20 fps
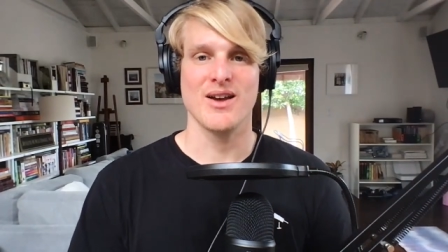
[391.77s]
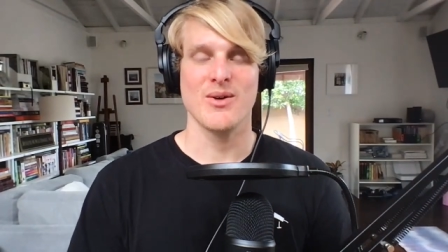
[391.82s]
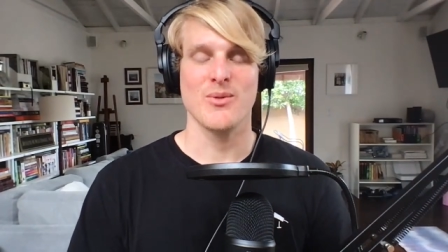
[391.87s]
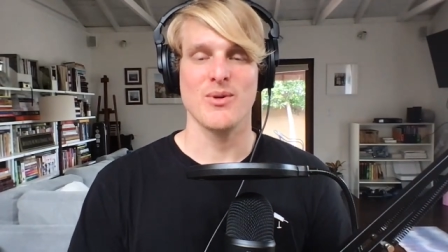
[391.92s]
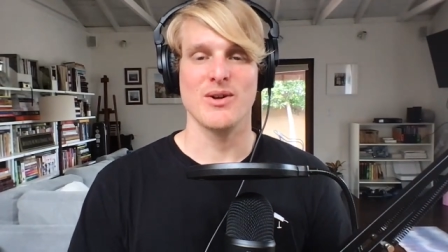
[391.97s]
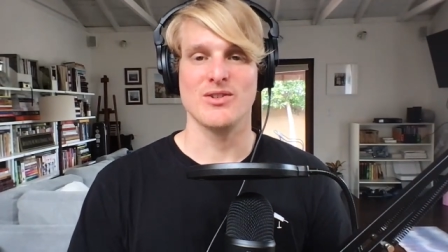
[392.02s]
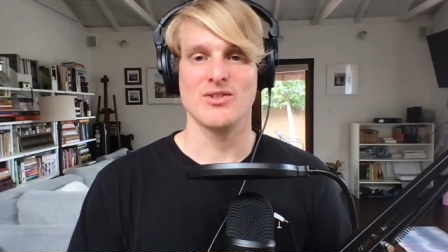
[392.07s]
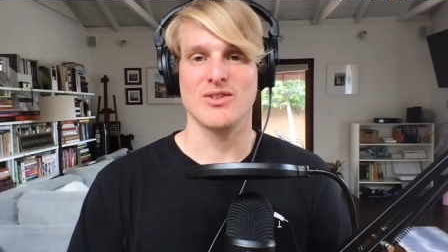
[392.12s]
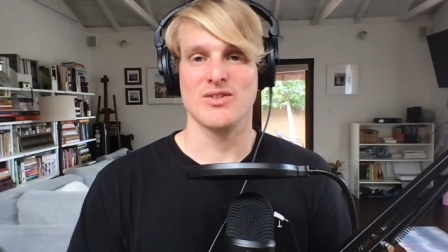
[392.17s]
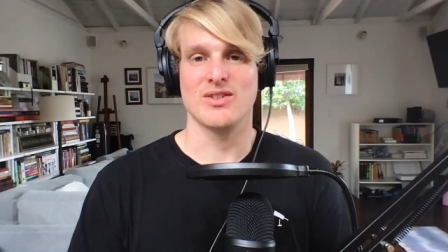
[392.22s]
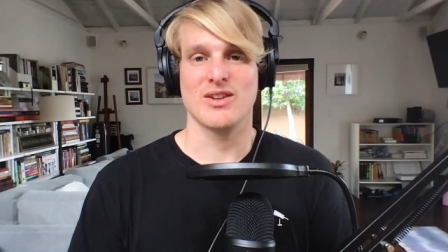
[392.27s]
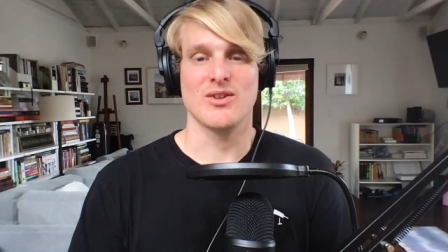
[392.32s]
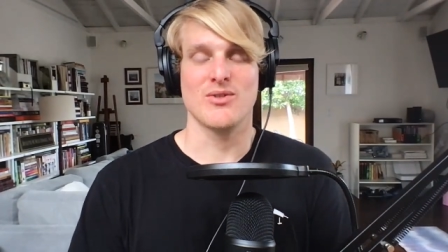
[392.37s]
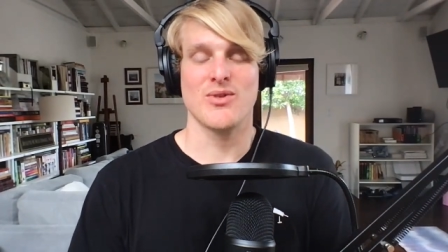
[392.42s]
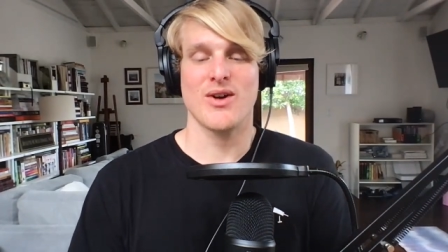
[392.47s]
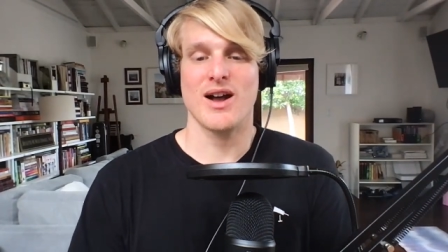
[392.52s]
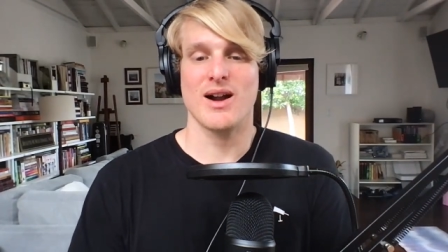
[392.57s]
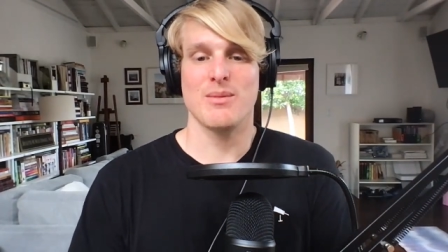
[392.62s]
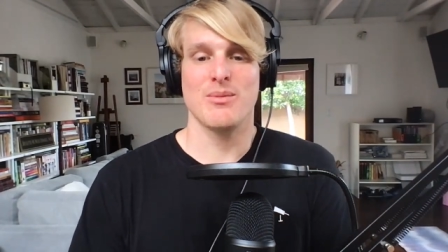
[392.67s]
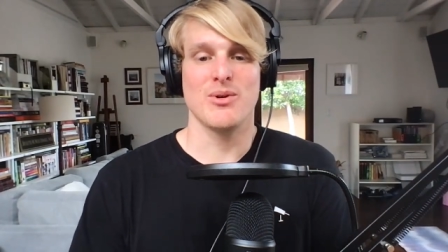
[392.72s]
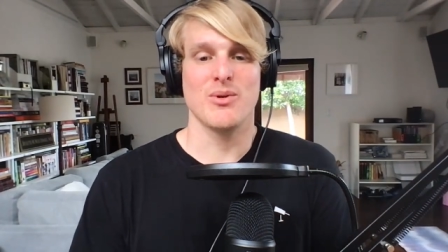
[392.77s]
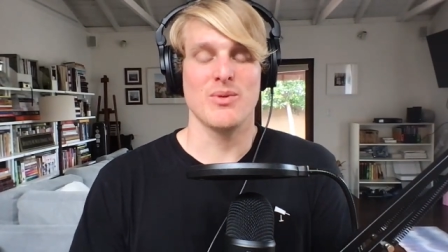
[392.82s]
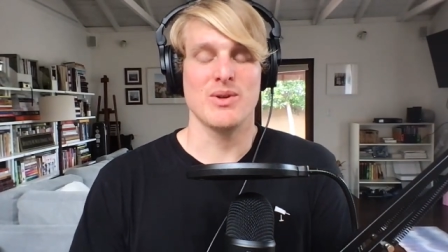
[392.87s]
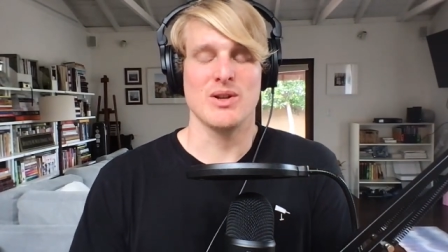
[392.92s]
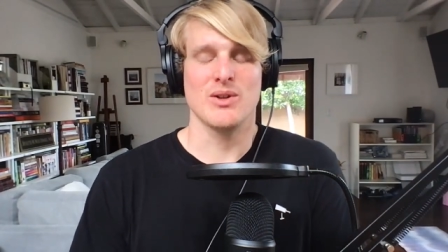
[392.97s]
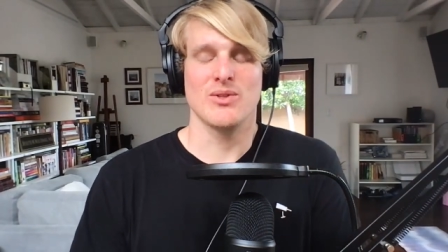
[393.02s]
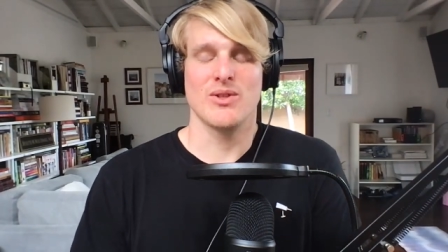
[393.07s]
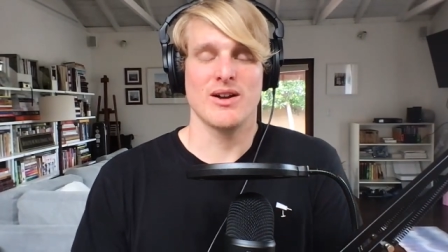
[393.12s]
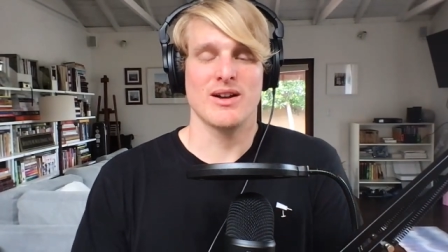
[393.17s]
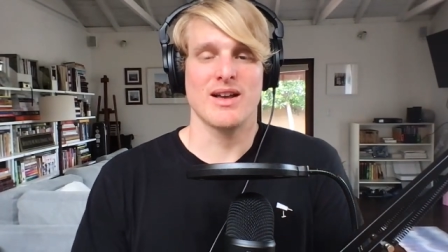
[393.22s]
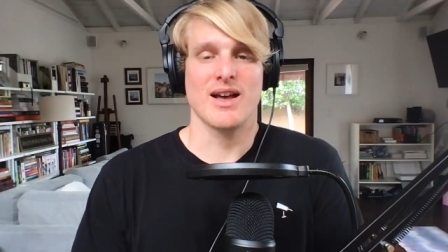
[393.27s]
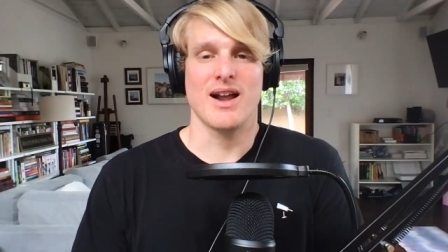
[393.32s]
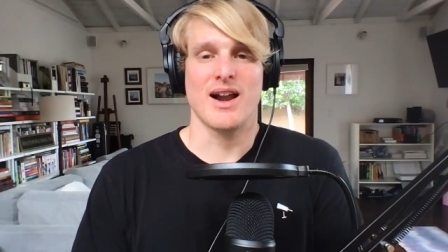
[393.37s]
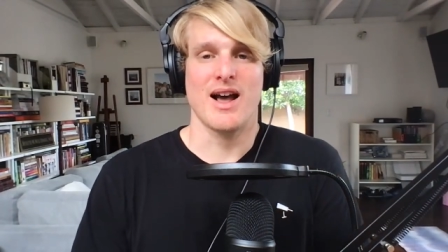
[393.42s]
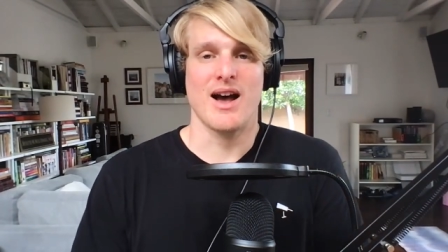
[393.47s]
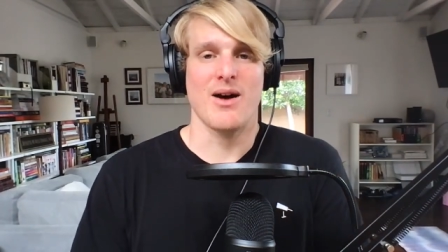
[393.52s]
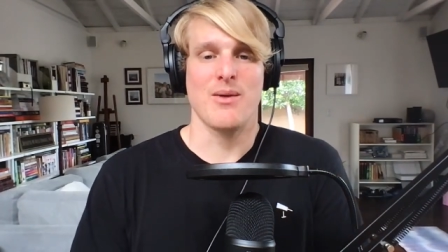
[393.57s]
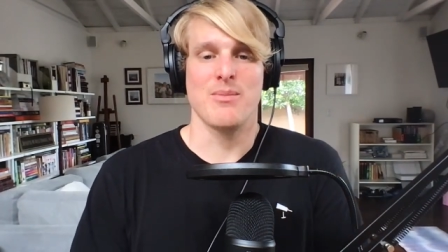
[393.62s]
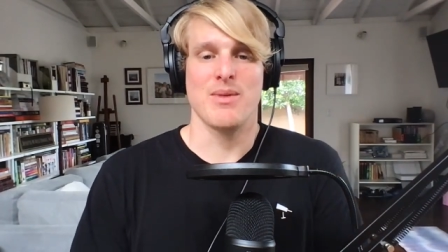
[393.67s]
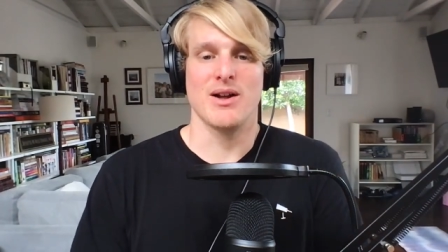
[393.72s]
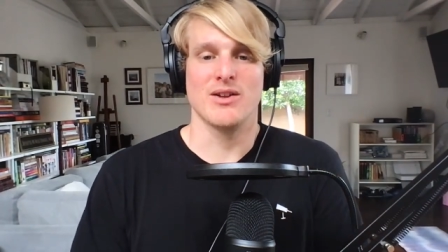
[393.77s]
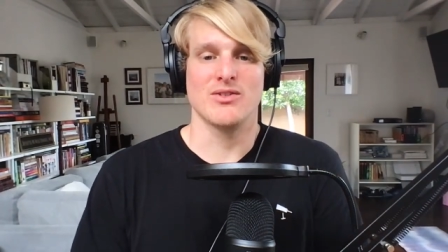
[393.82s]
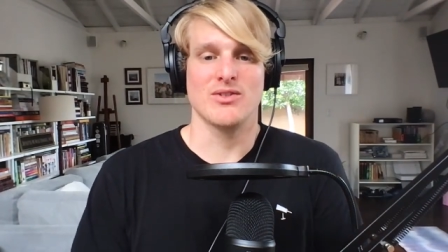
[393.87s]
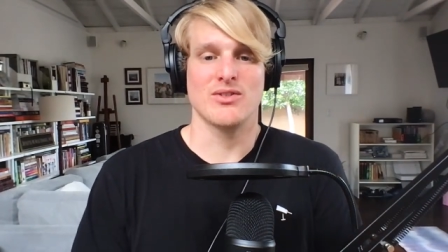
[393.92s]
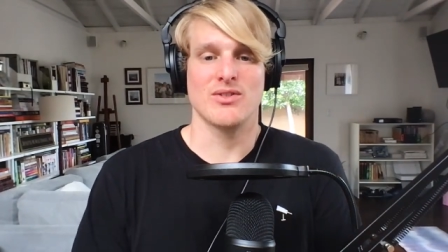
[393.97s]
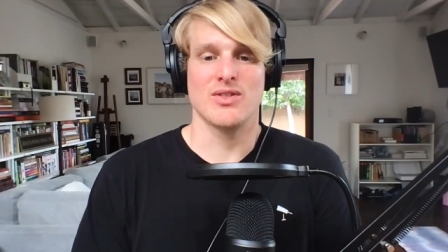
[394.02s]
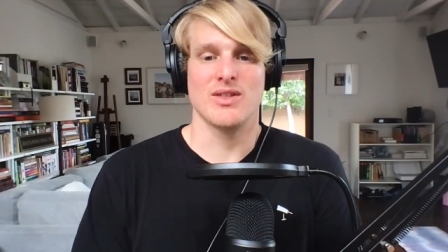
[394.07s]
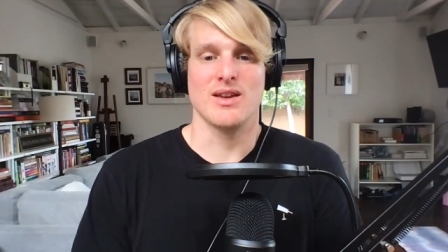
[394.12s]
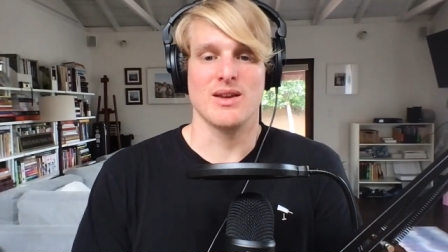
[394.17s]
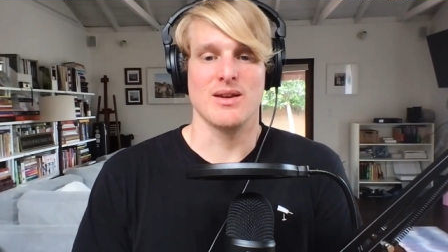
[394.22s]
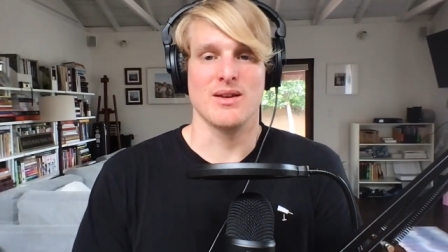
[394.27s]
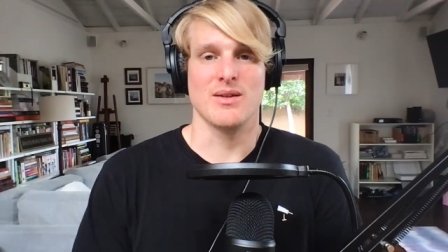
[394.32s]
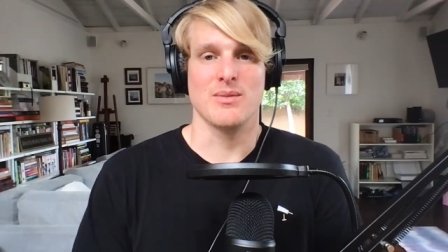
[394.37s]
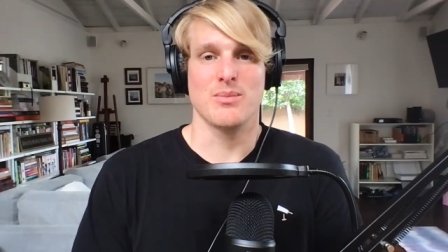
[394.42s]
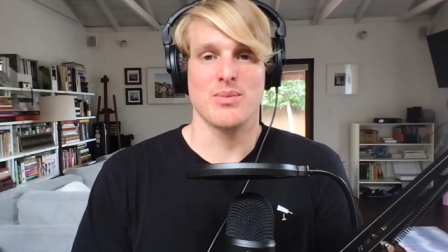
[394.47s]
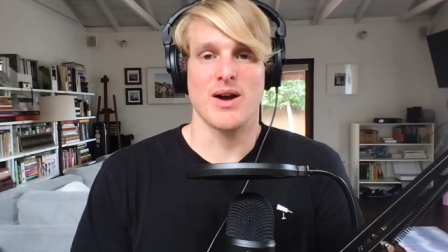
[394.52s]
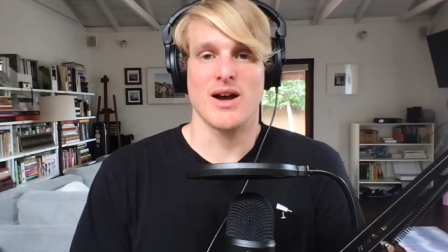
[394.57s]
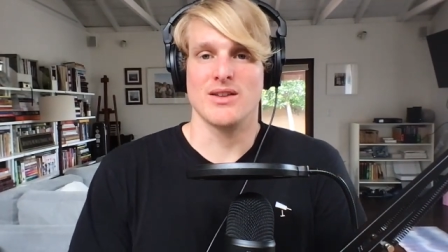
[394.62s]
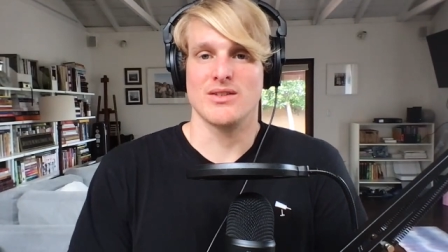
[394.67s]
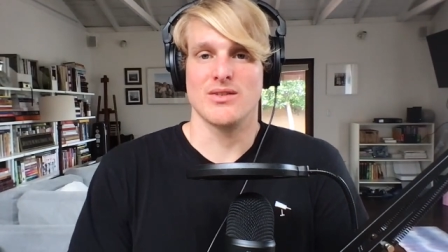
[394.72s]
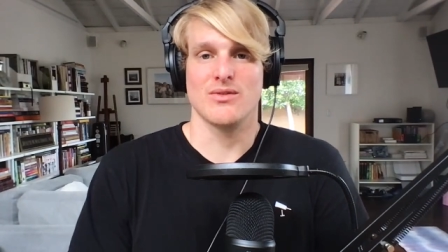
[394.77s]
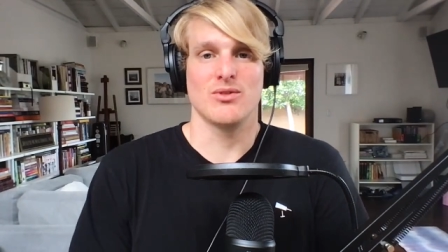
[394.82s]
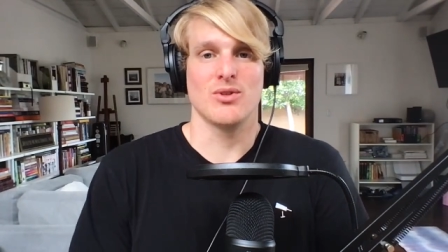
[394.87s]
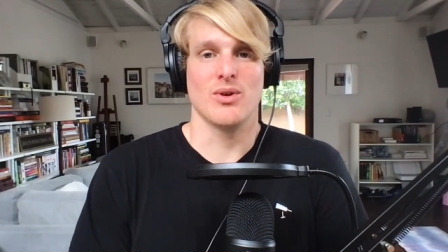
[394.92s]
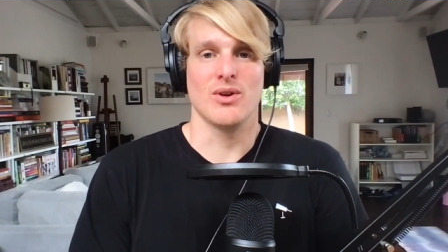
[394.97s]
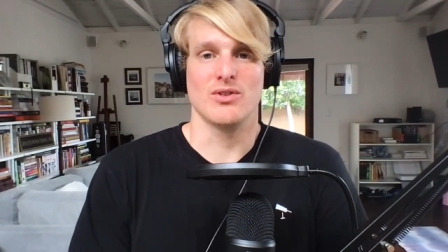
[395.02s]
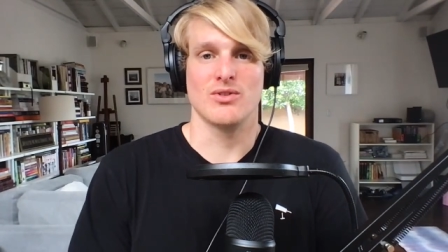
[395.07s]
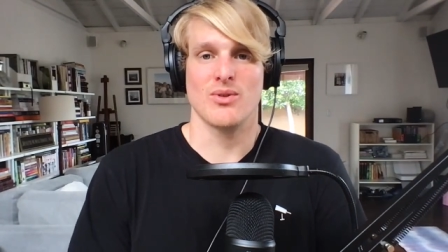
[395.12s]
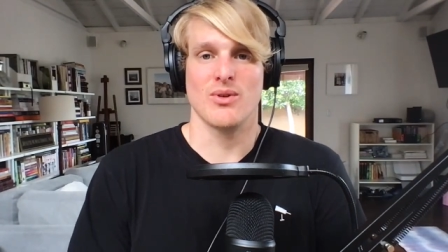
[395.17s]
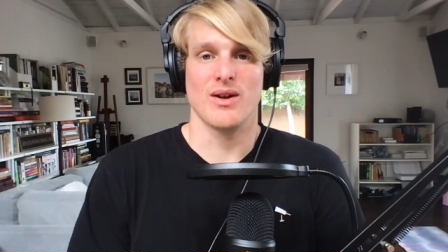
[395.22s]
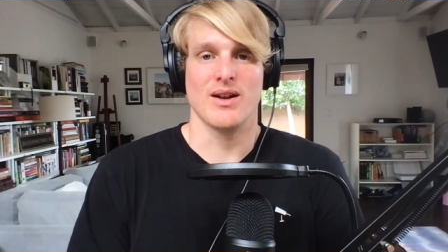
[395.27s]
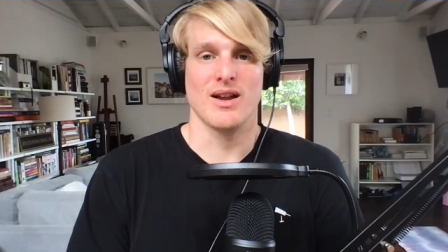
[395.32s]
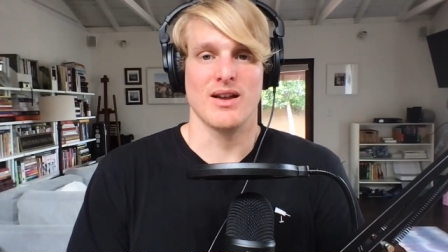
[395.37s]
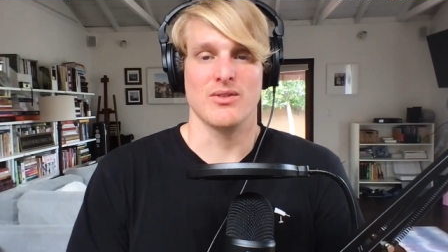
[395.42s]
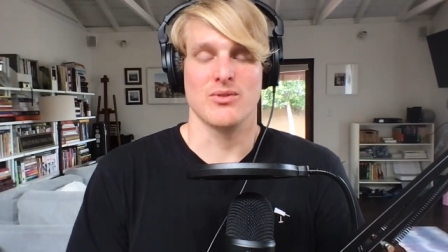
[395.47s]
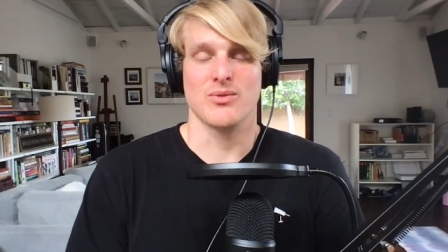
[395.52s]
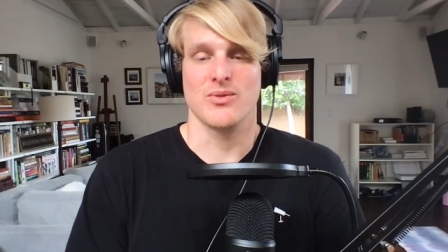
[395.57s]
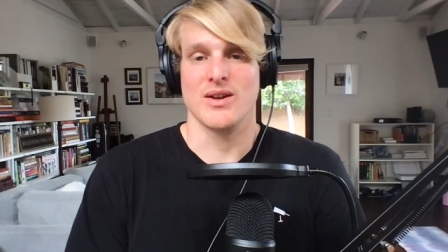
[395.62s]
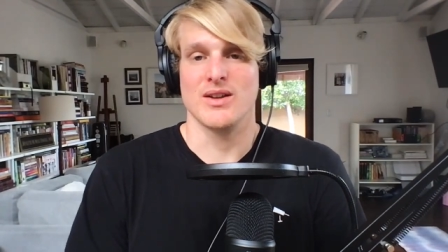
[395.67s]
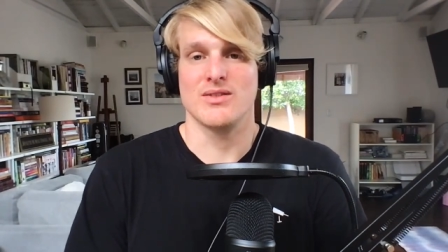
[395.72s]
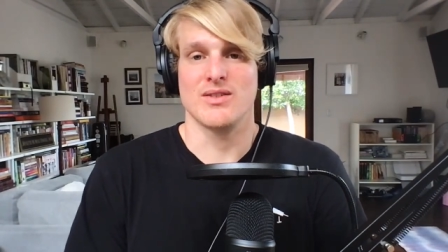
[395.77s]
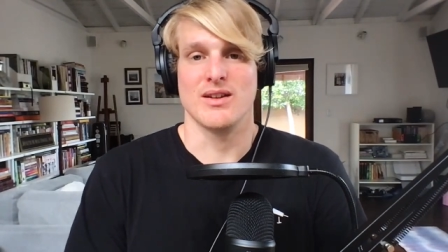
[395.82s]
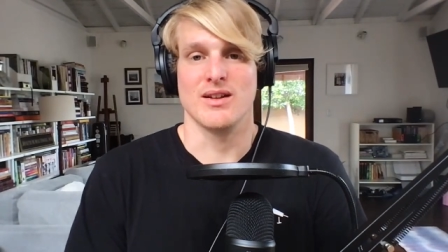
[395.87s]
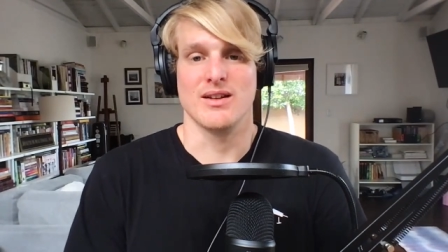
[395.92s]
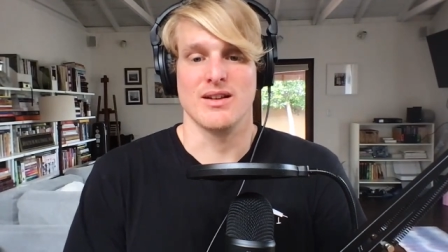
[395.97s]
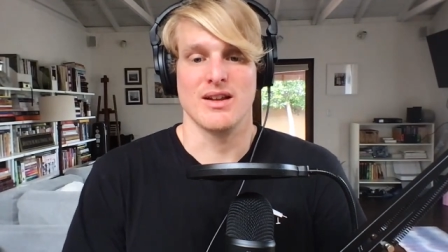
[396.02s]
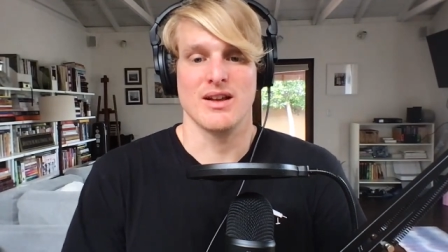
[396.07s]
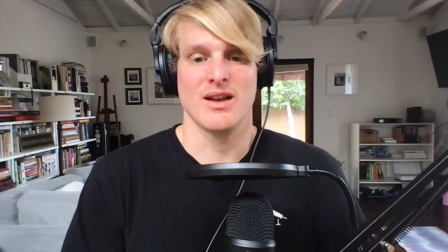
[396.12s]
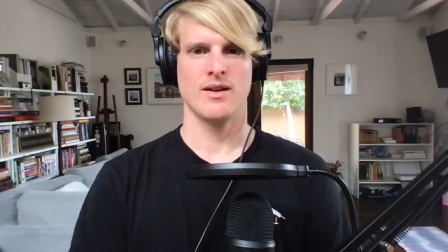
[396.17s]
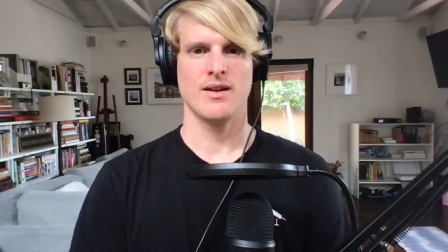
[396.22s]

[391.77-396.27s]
which is incredible when you look at how much the price of Dogecoin has risen